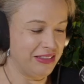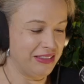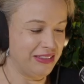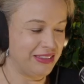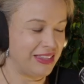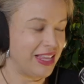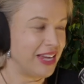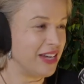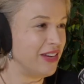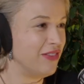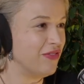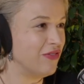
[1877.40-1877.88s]

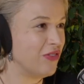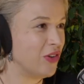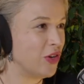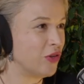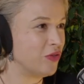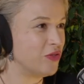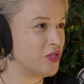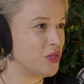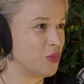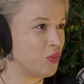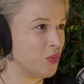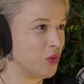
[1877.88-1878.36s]

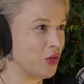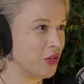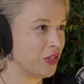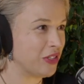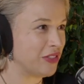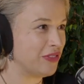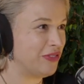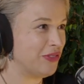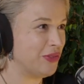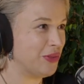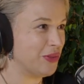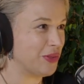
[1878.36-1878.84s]
involves a
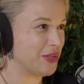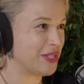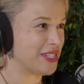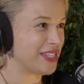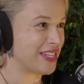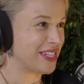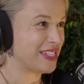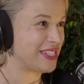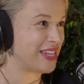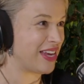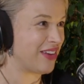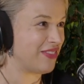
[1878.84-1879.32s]
workforce
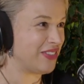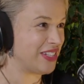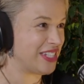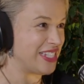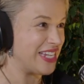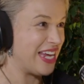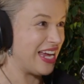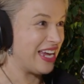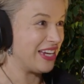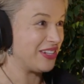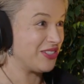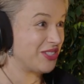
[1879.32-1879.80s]
that's having
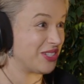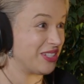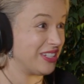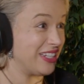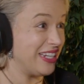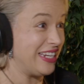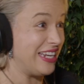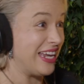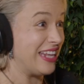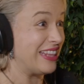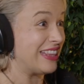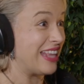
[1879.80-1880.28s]
to
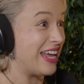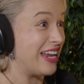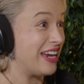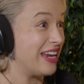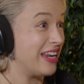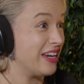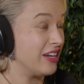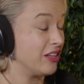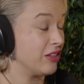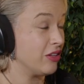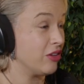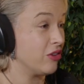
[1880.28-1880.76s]
actually get that
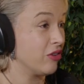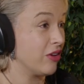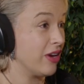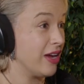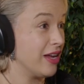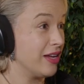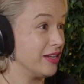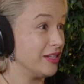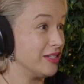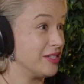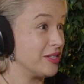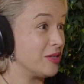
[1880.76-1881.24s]
out of the
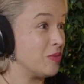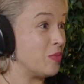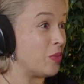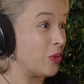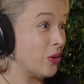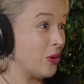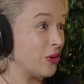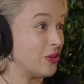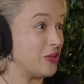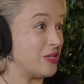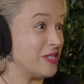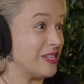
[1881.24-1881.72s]
ground and
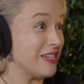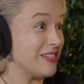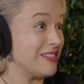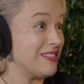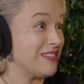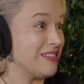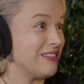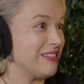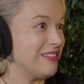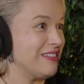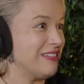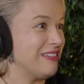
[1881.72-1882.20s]

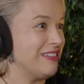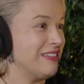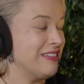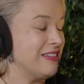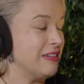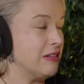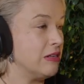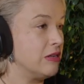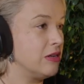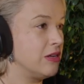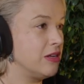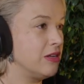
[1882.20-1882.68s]
process it.
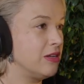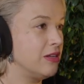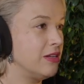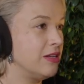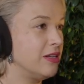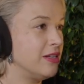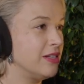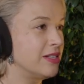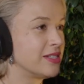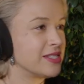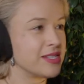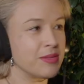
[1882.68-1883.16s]
And
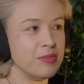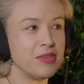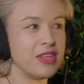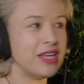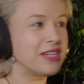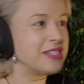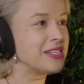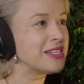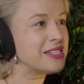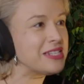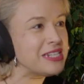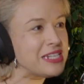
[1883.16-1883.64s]
some of
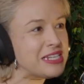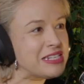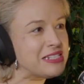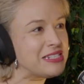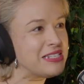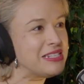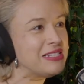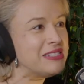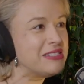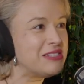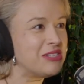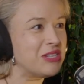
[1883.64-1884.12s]
that doesn't
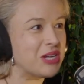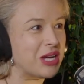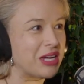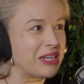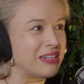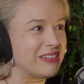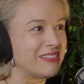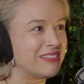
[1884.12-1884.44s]
exist yet.